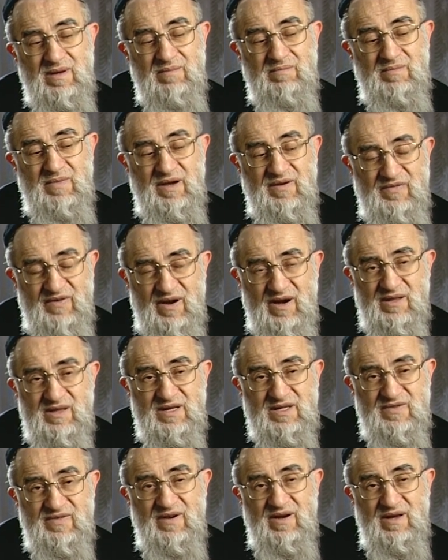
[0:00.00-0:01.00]
My
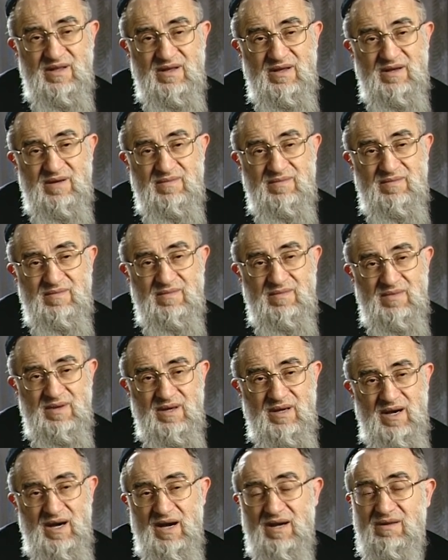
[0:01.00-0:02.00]
father's father.
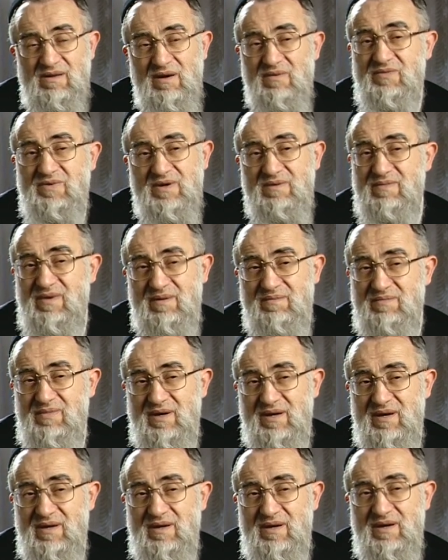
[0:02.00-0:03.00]
I don't
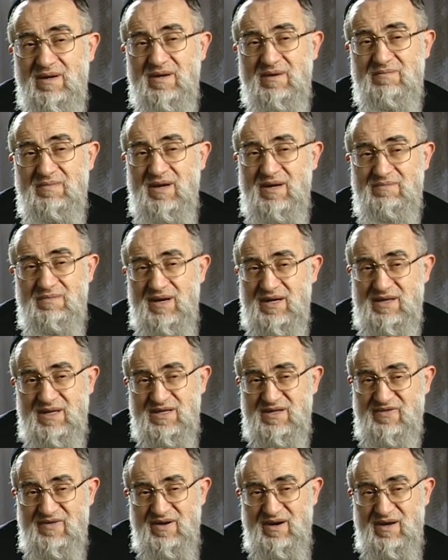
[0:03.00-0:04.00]
remember my
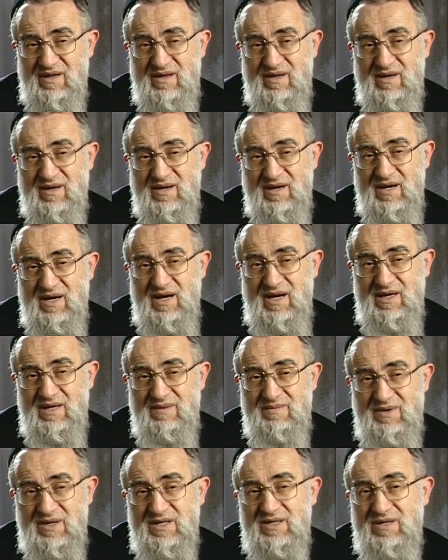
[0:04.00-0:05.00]
mother's father.
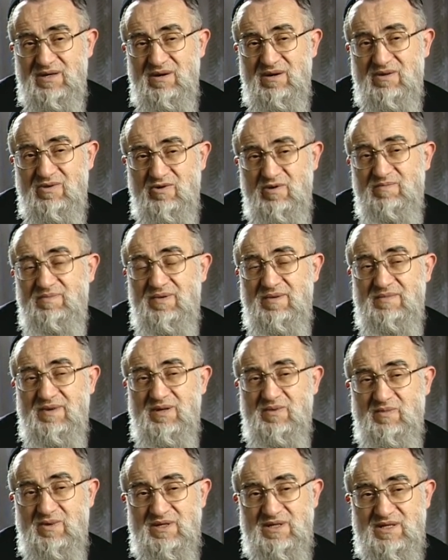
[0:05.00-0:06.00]
Chaim Yitzchak
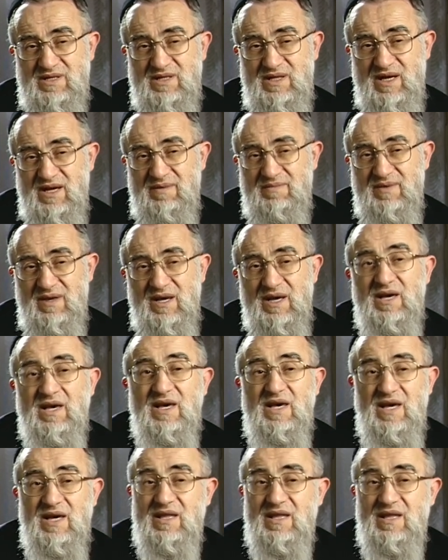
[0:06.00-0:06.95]
Kuperman was his name. He